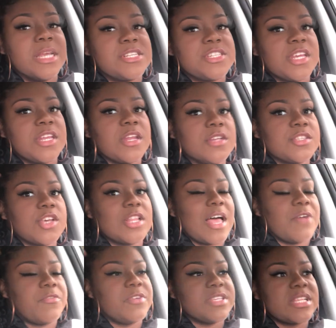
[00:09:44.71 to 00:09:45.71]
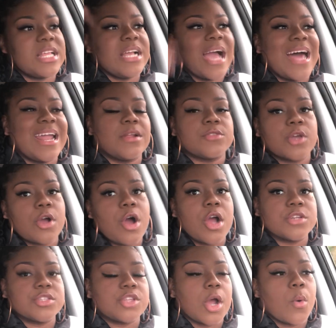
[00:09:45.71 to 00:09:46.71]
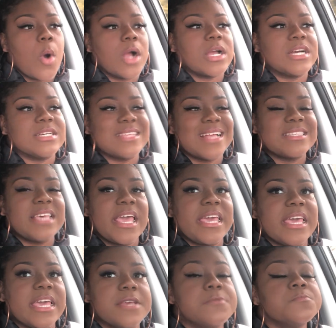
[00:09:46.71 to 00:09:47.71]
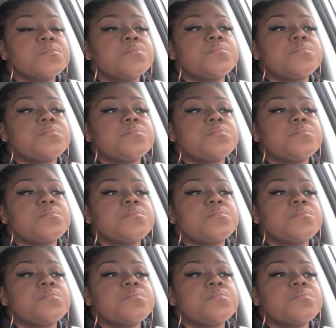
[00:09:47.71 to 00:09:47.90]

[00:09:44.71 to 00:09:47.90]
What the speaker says: itching until I physically got out the car and started walking, because I take it,